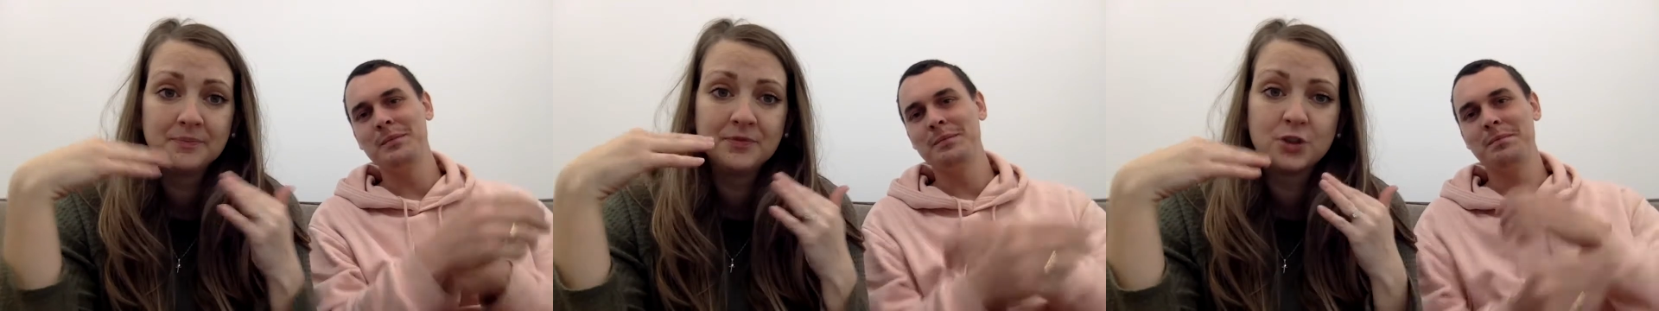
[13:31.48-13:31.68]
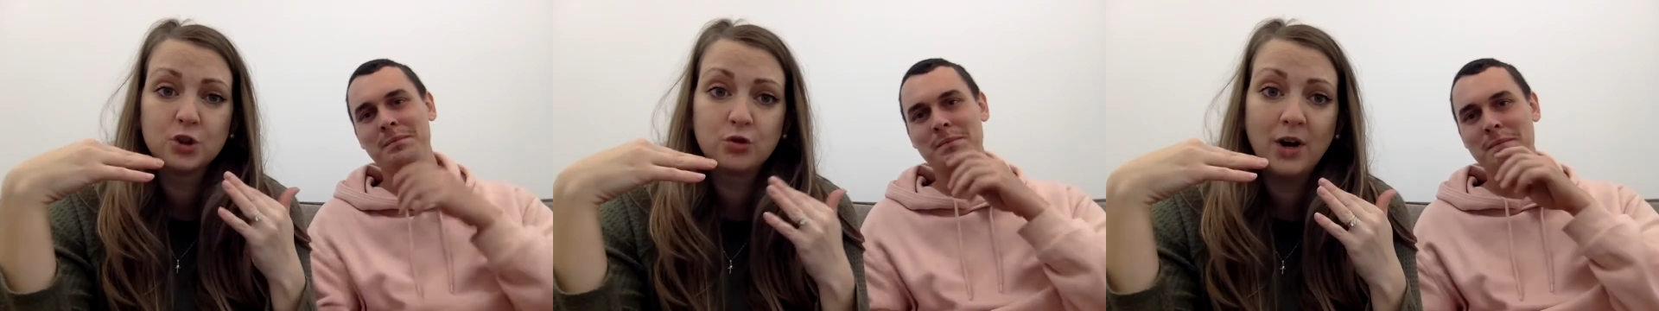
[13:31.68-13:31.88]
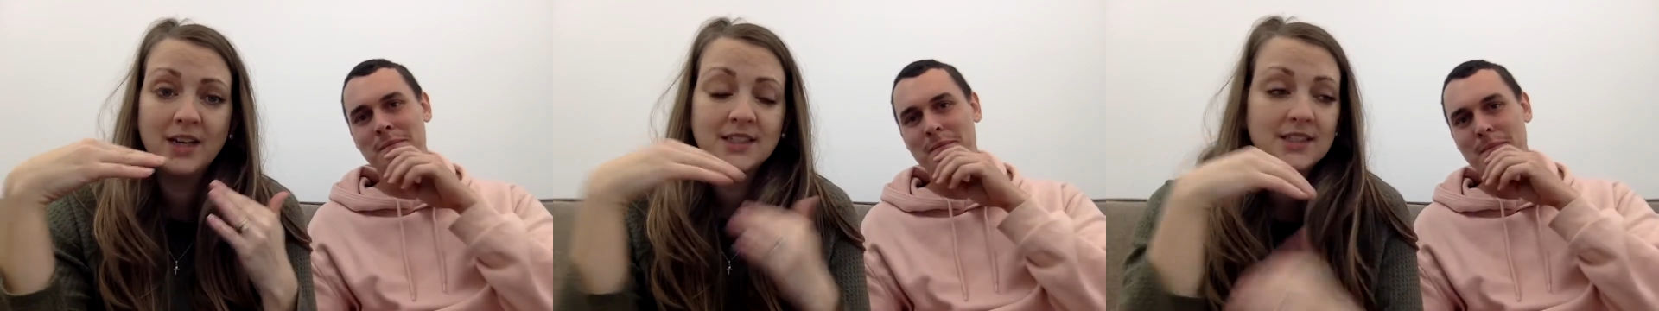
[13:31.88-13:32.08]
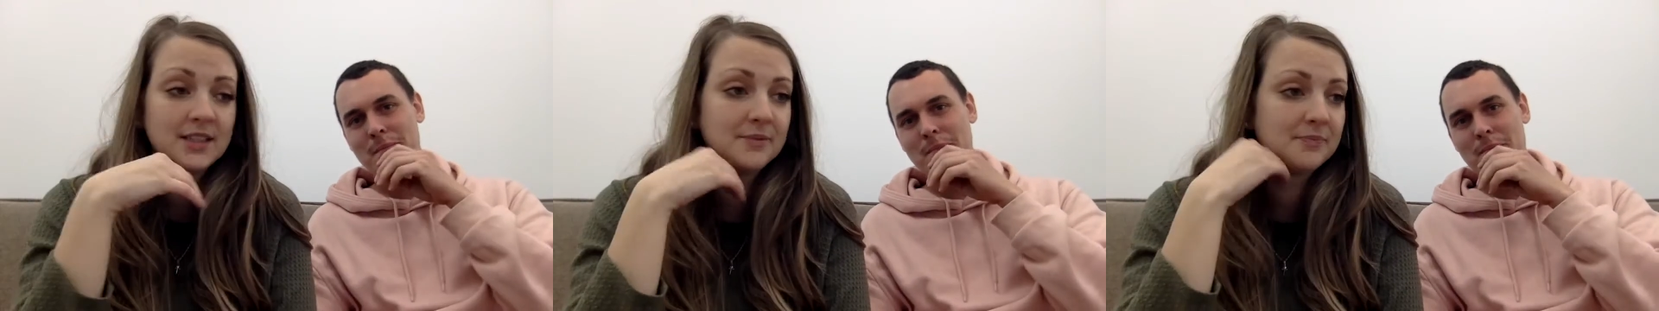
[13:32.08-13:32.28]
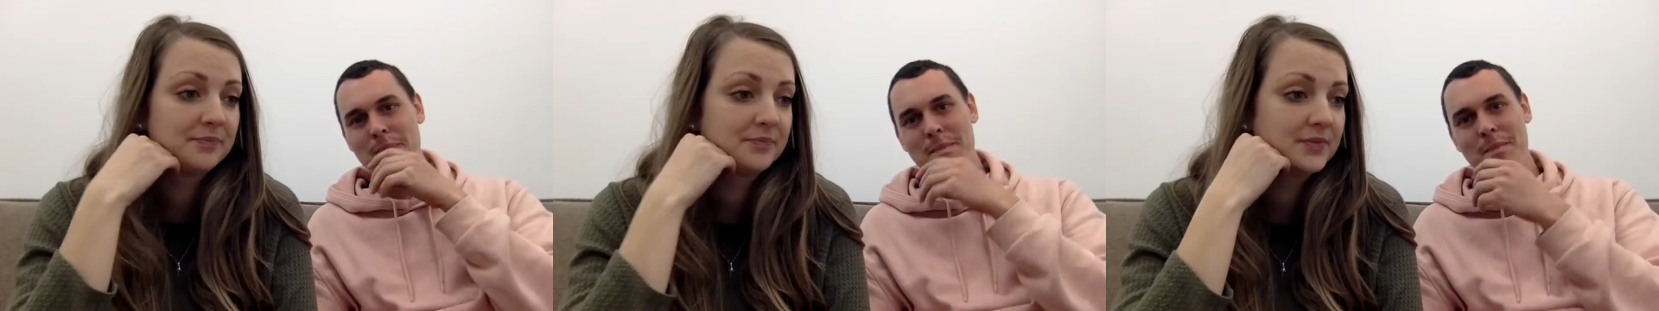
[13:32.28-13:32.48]
Speaker 1: stressed.
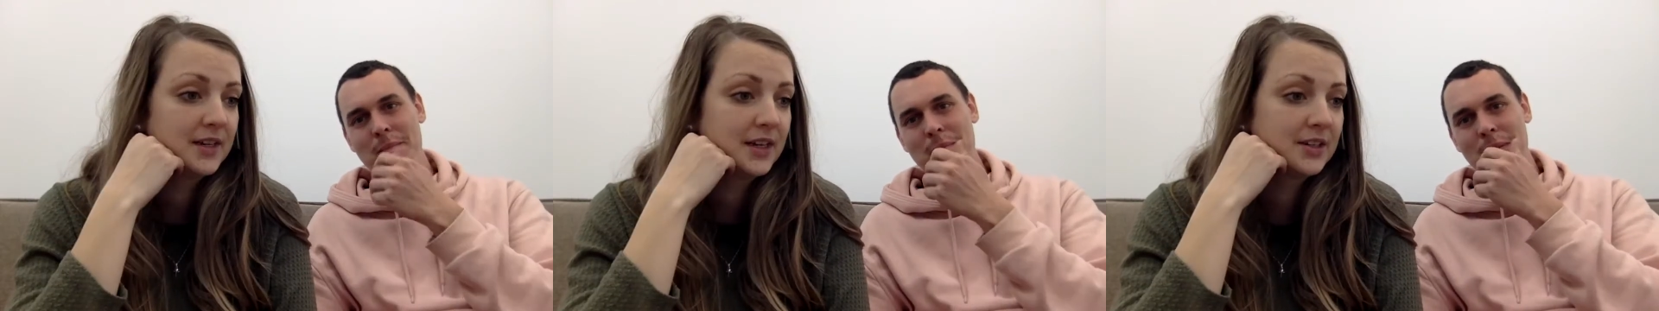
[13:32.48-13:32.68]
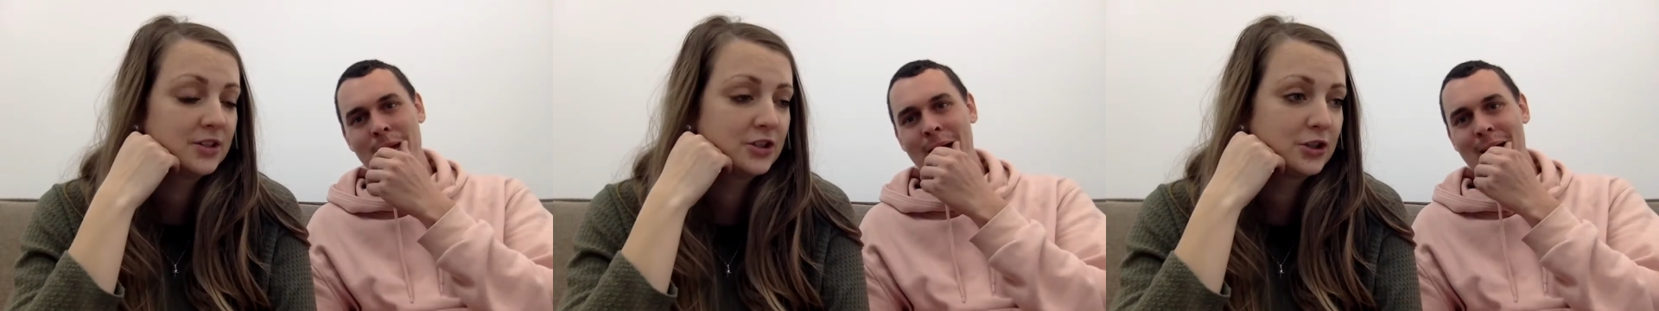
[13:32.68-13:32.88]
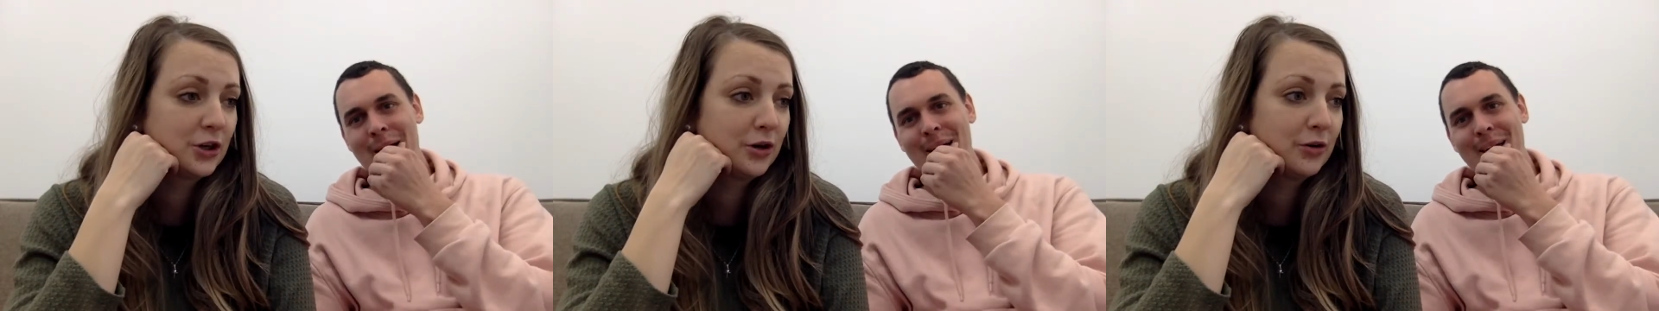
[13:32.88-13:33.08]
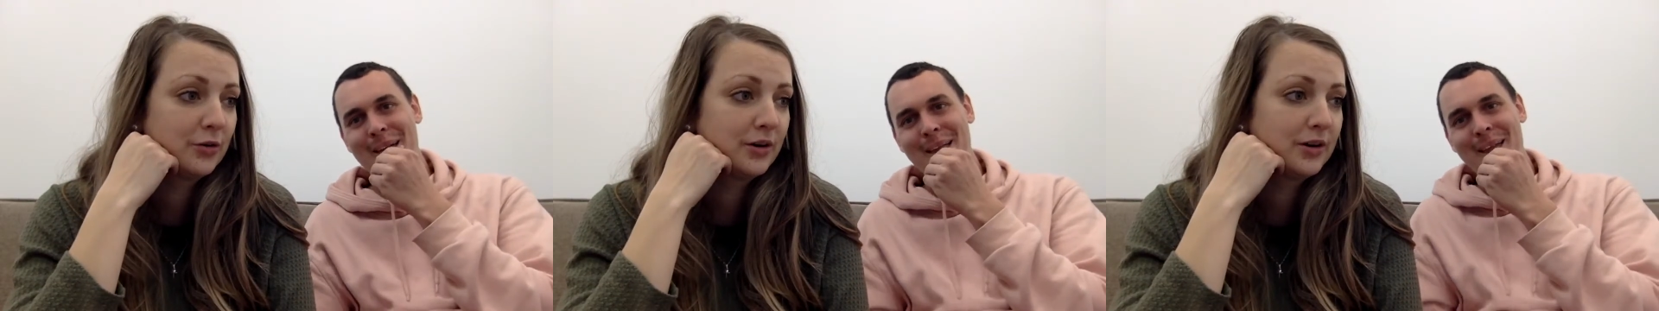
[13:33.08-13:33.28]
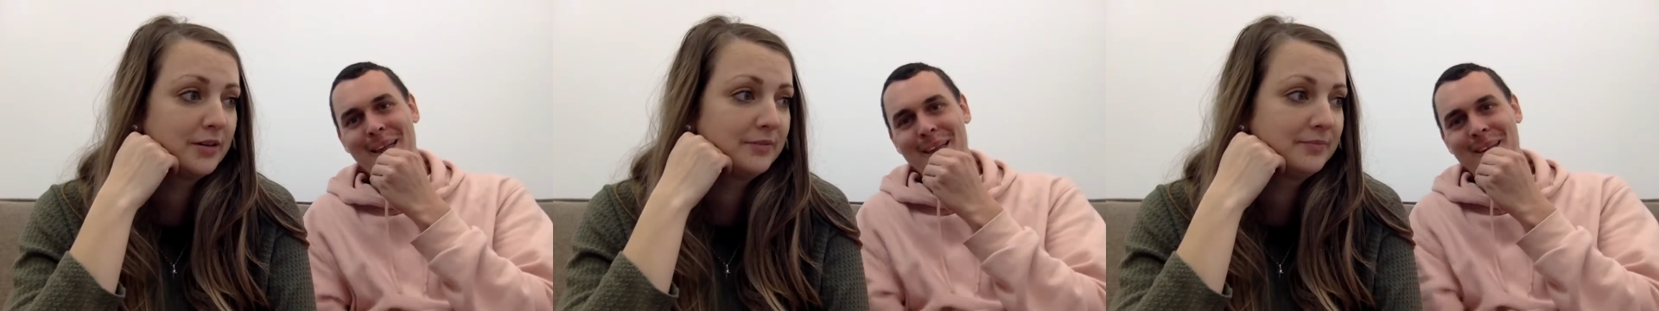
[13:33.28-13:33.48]
And so
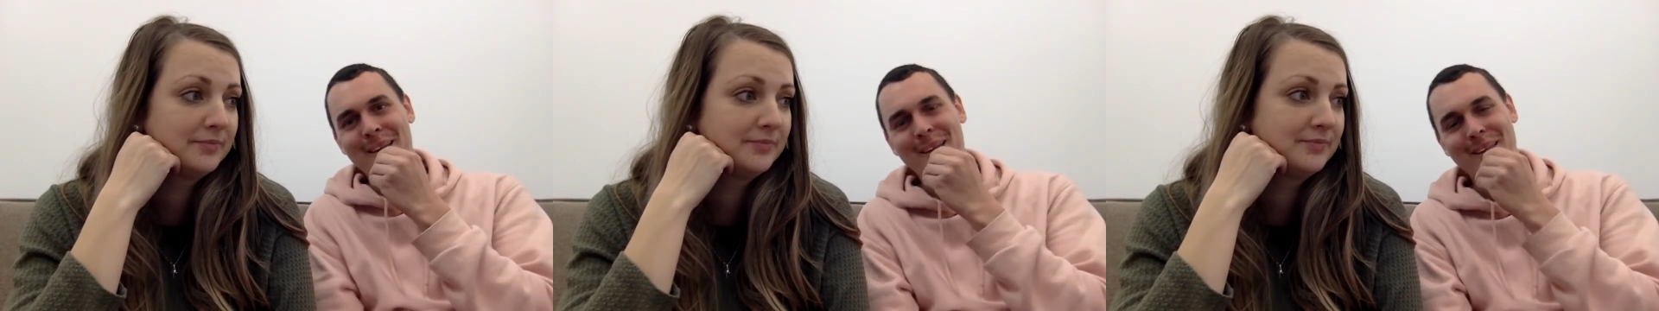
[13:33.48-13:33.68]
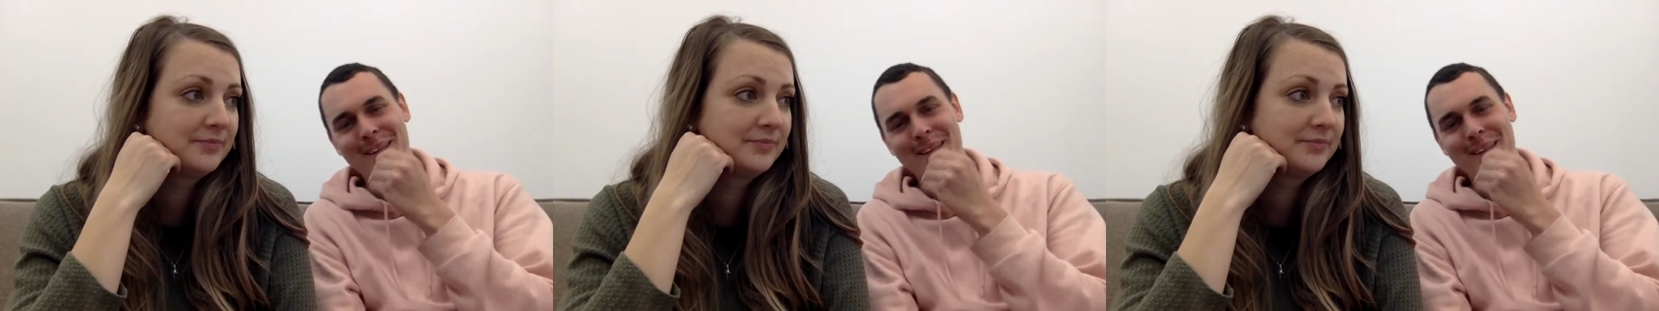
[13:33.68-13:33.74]
um,